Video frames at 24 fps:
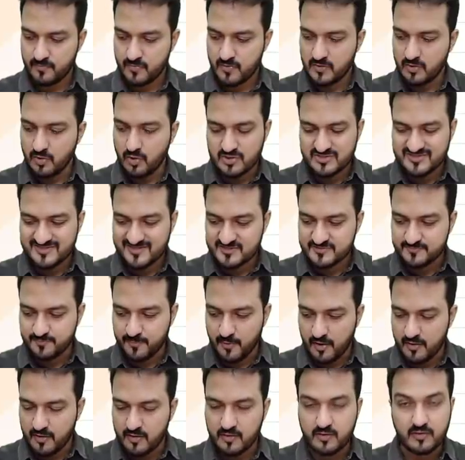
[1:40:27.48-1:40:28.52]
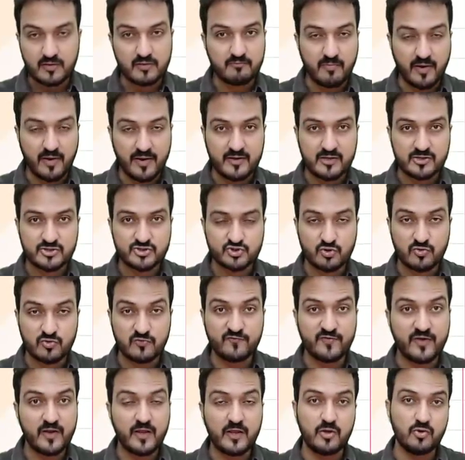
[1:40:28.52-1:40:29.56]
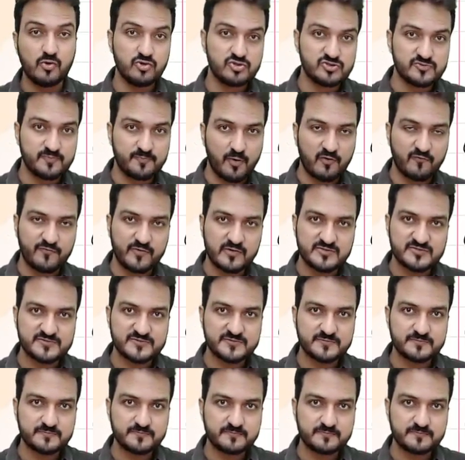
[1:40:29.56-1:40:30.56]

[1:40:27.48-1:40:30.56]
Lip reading: or such product might show very huge profits,